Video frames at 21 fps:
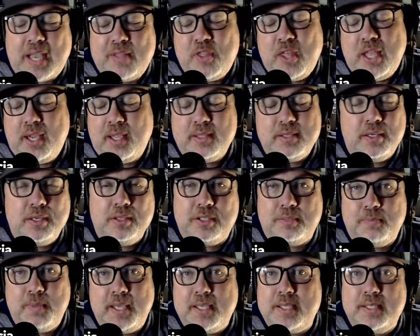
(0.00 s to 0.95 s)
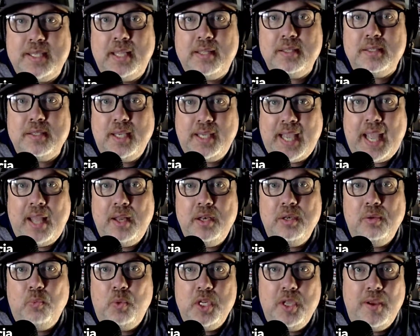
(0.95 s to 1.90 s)
I think it just makes sense.
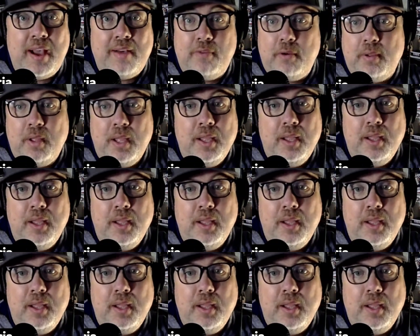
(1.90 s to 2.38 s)
Again, when you have a